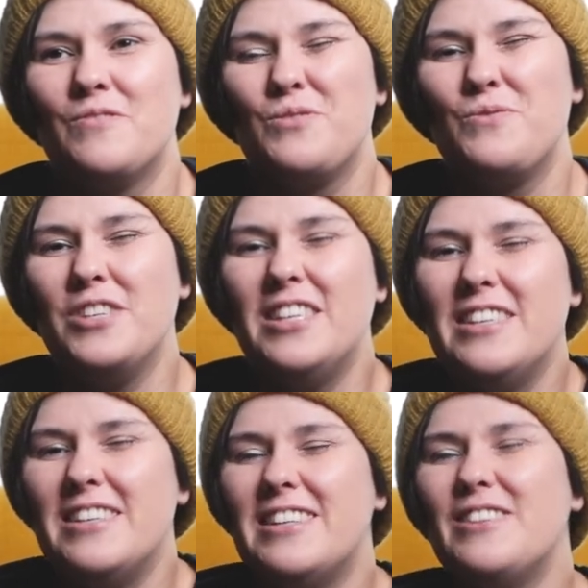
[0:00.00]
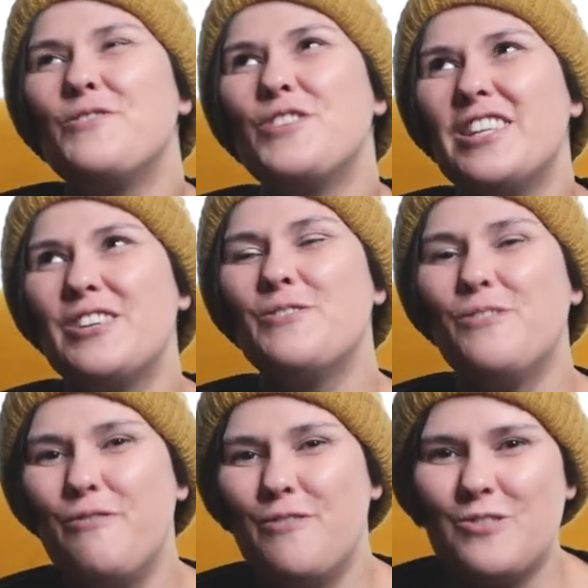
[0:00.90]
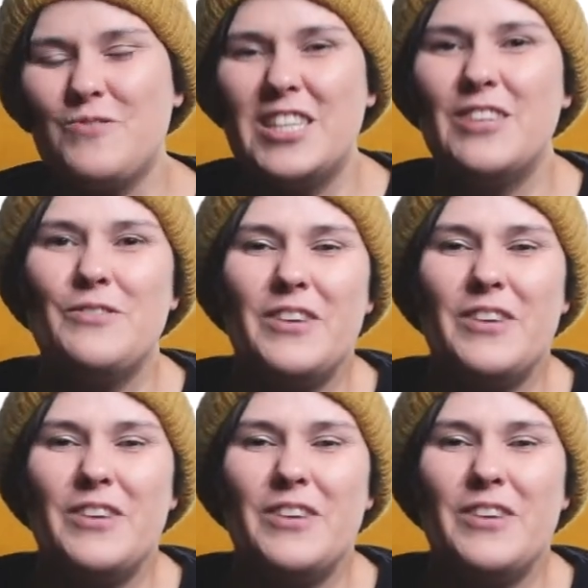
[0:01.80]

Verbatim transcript: It was really, really cool for me.